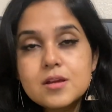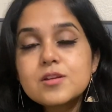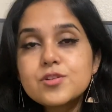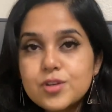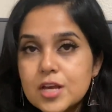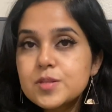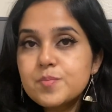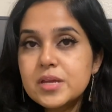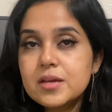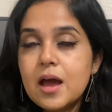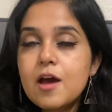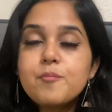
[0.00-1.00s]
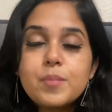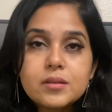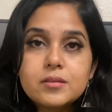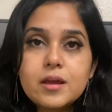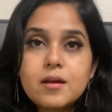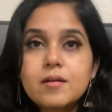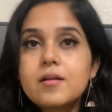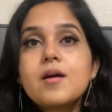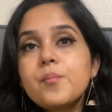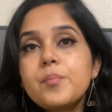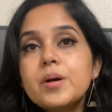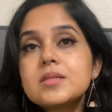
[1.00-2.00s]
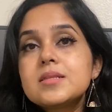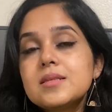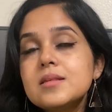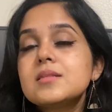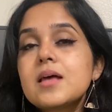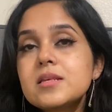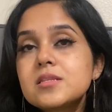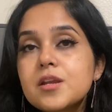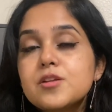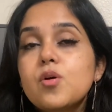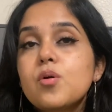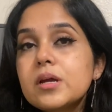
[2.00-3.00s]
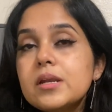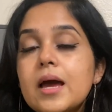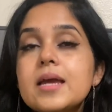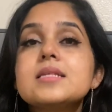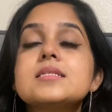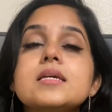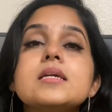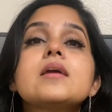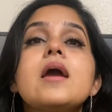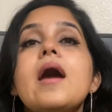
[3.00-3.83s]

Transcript: Trust me, I've been there. But since I started organizing